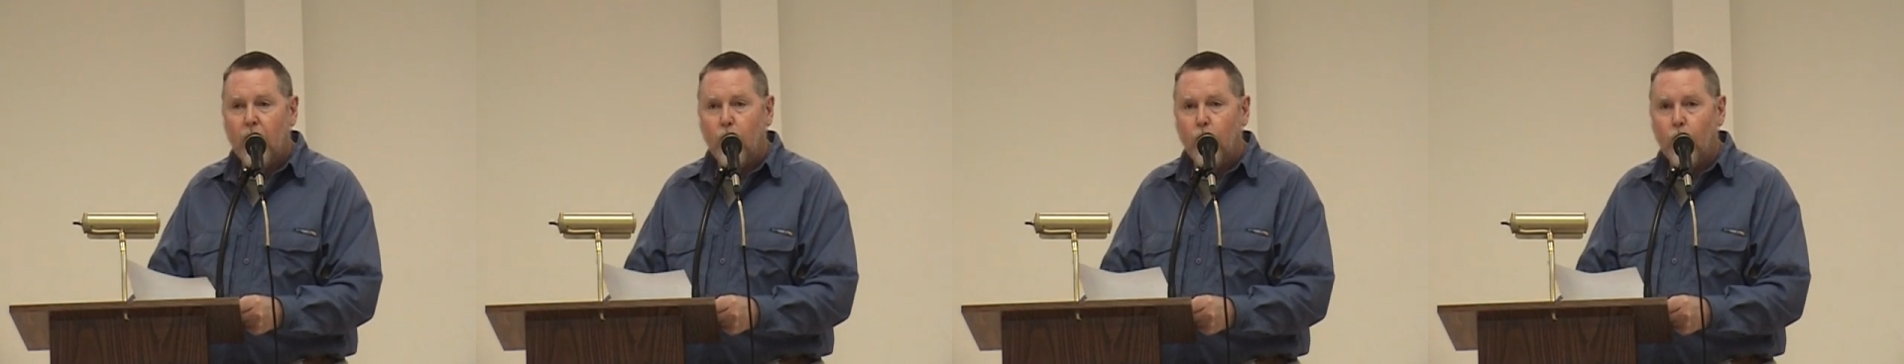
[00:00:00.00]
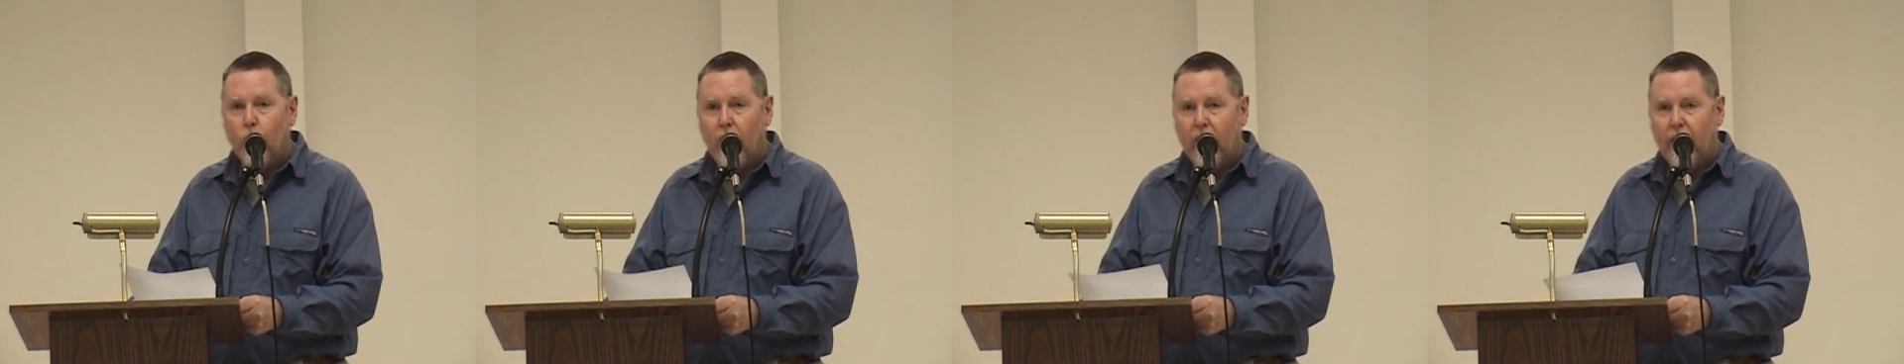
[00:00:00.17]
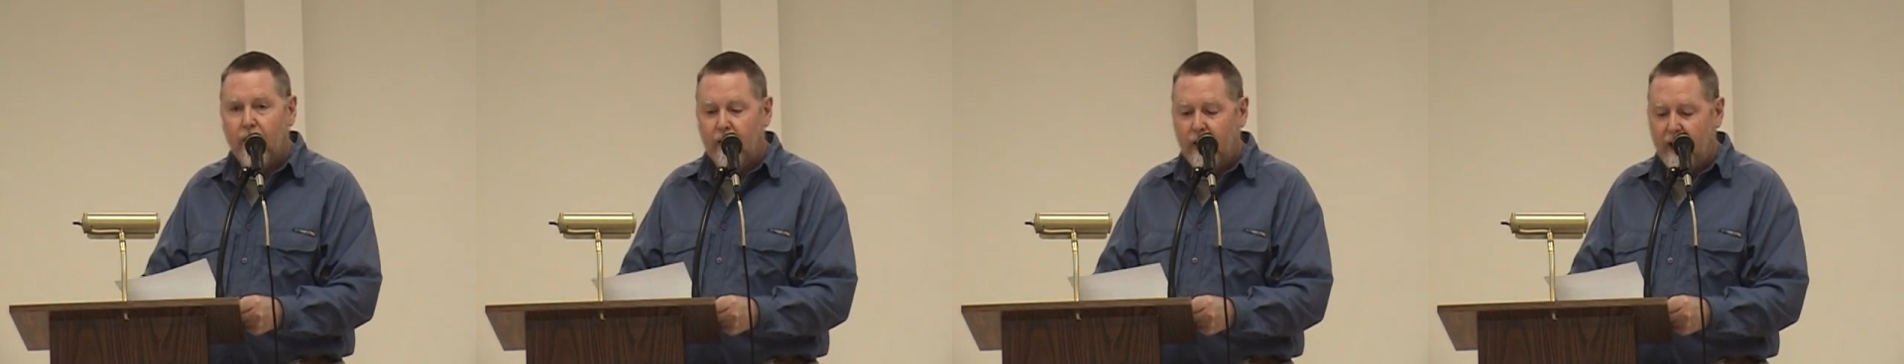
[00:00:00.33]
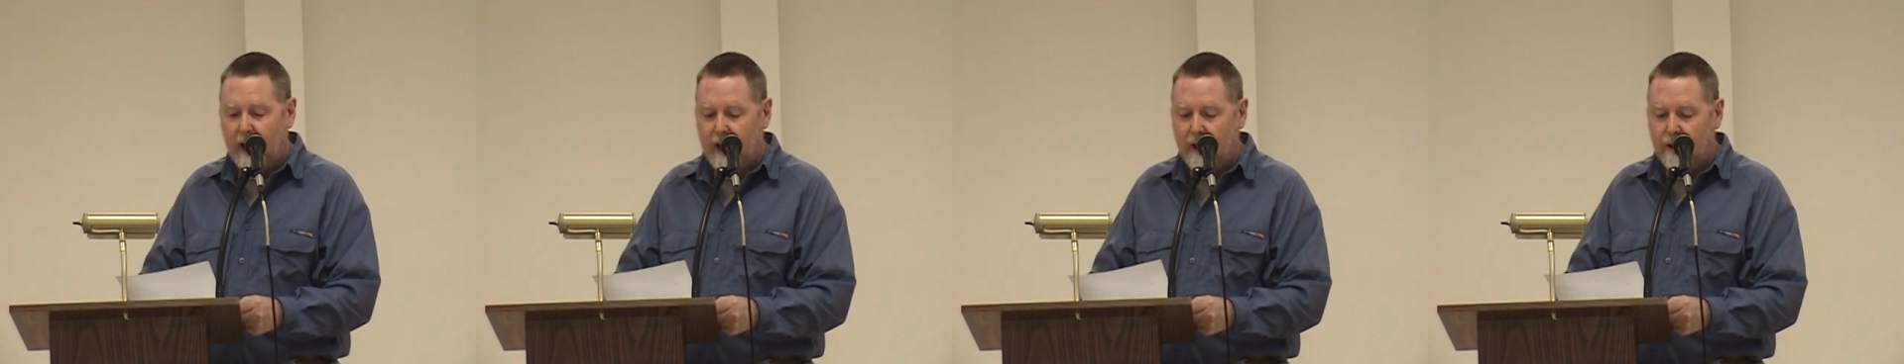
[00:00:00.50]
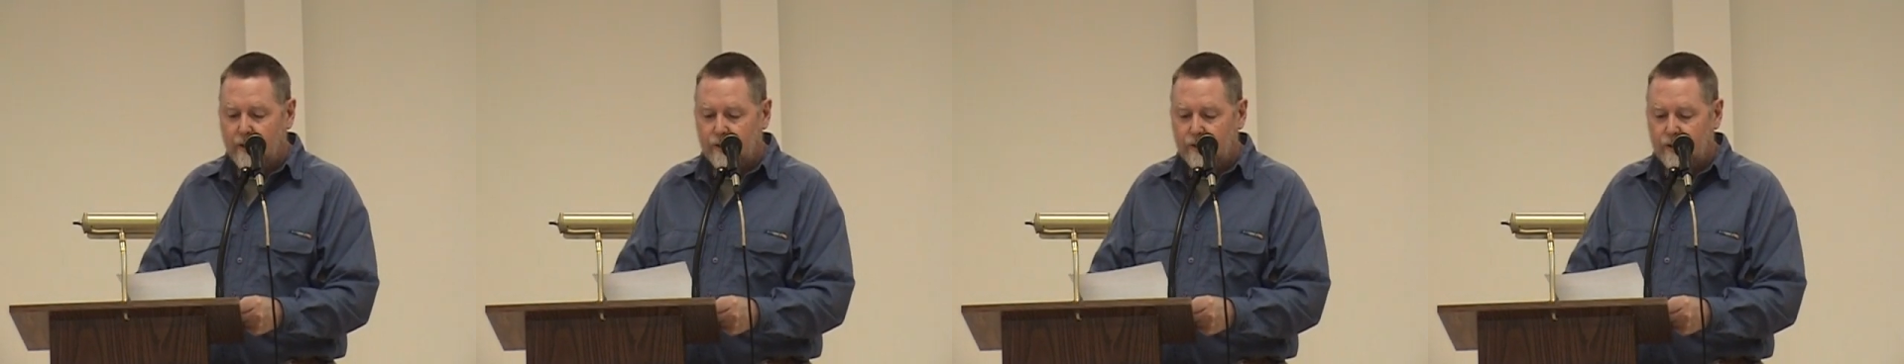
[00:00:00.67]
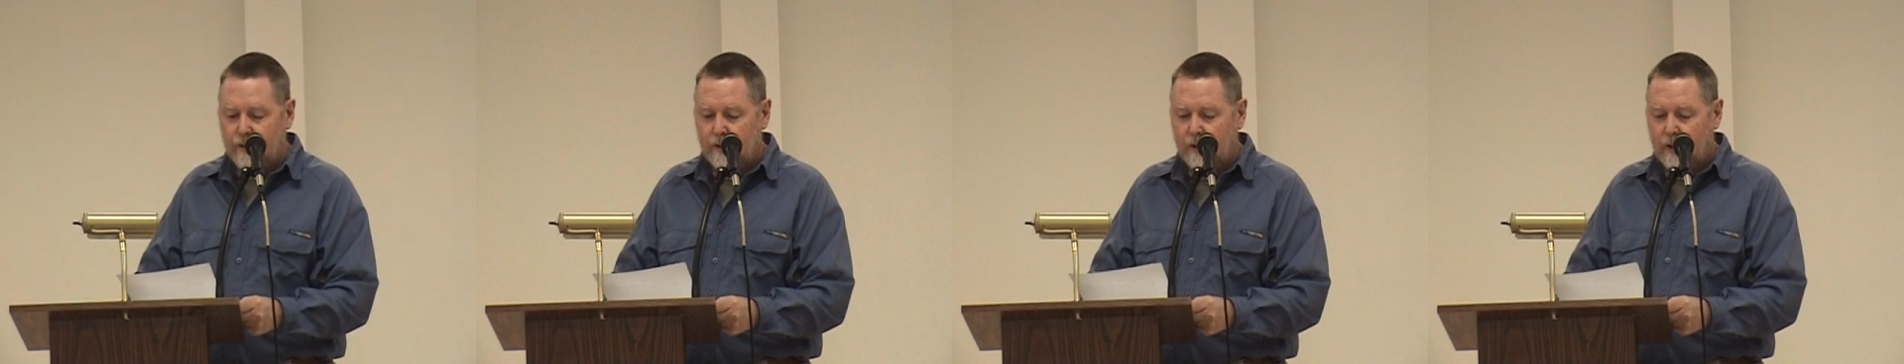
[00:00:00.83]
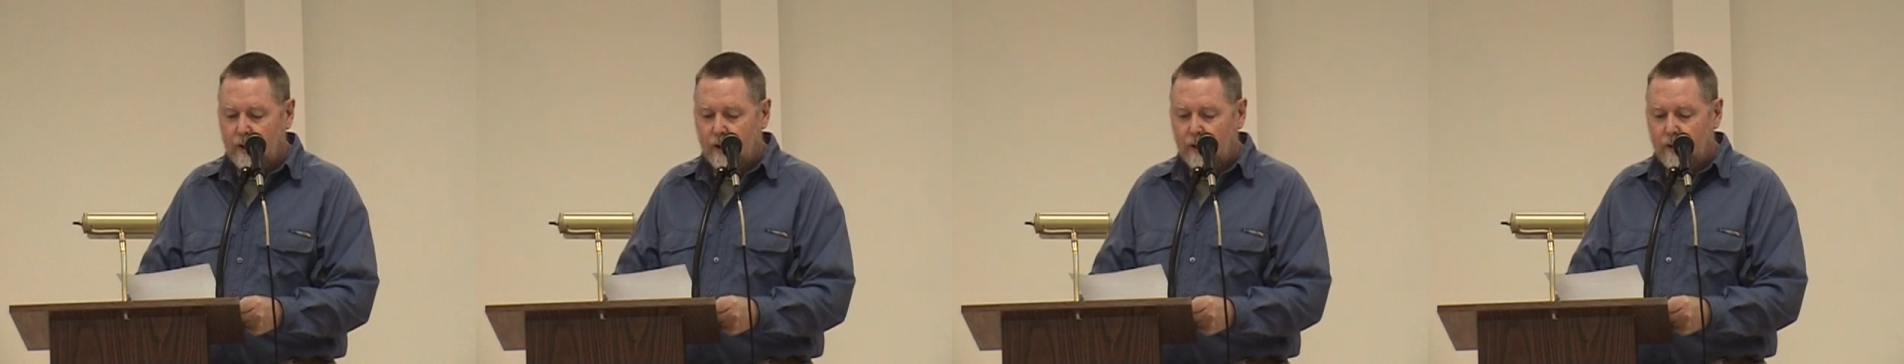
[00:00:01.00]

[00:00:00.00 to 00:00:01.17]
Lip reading: a warehouse,